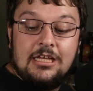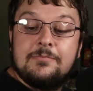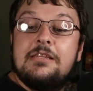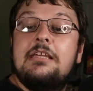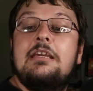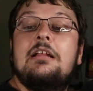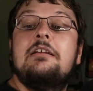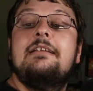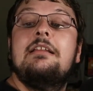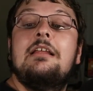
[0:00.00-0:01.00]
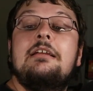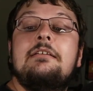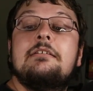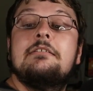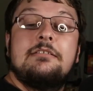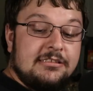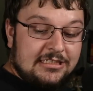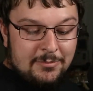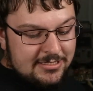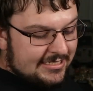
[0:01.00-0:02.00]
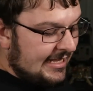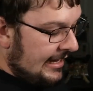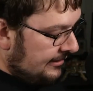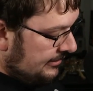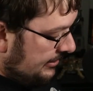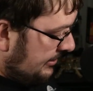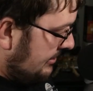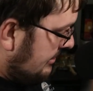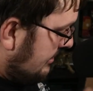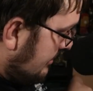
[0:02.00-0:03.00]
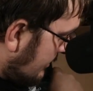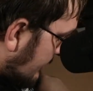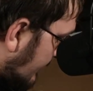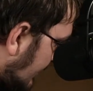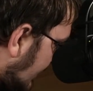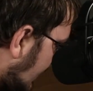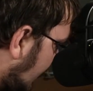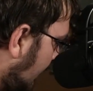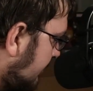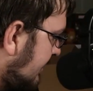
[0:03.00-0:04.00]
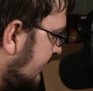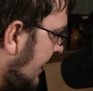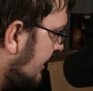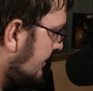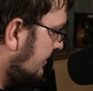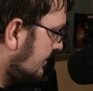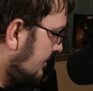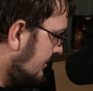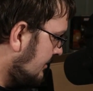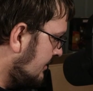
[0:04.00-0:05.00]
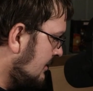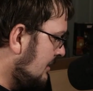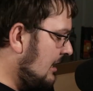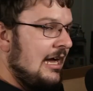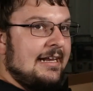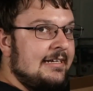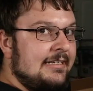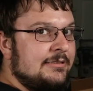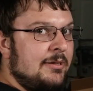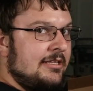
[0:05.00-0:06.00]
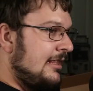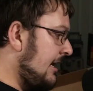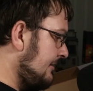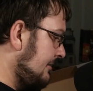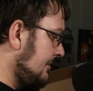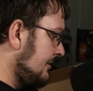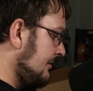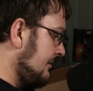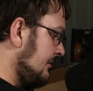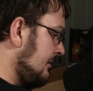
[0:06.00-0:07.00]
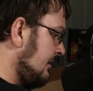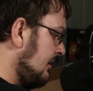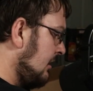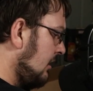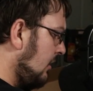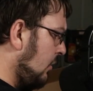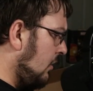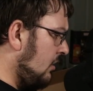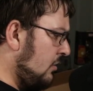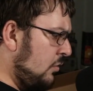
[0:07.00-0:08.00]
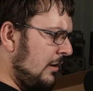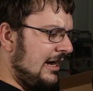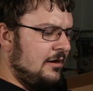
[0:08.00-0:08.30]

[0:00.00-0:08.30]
the LED light. Does it come with a stand? It comes with a stand. I didn't expect that. Oh, wow.